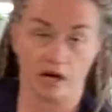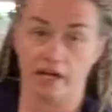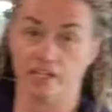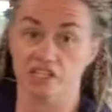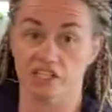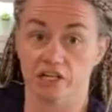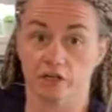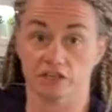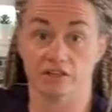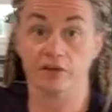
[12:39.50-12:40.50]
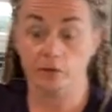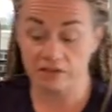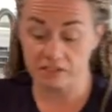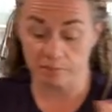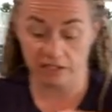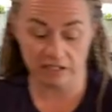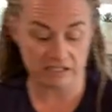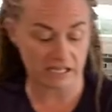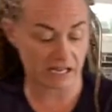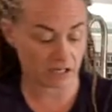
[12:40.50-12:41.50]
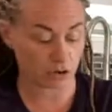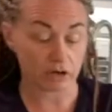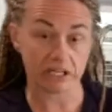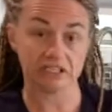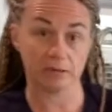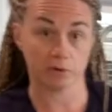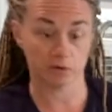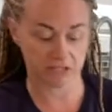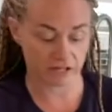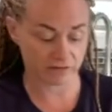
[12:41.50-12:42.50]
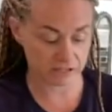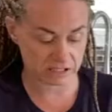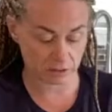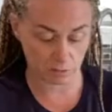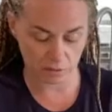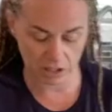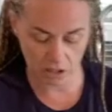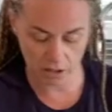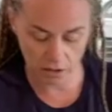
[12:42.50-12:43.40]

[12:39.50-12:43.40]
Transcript: I share different recipes and cooking demos every single week.